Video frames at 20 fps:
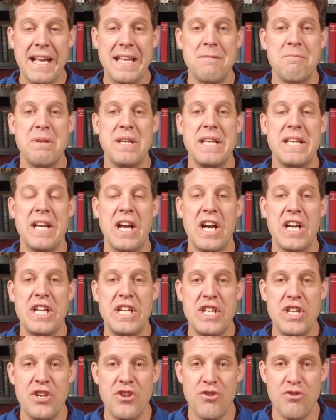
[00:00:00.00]
can be a
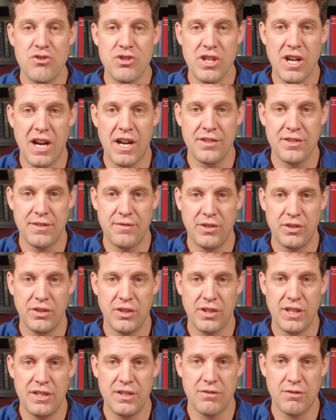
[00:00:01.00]
huge cost if you're
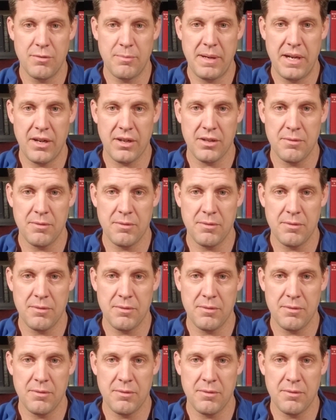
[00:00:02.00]
looking to repair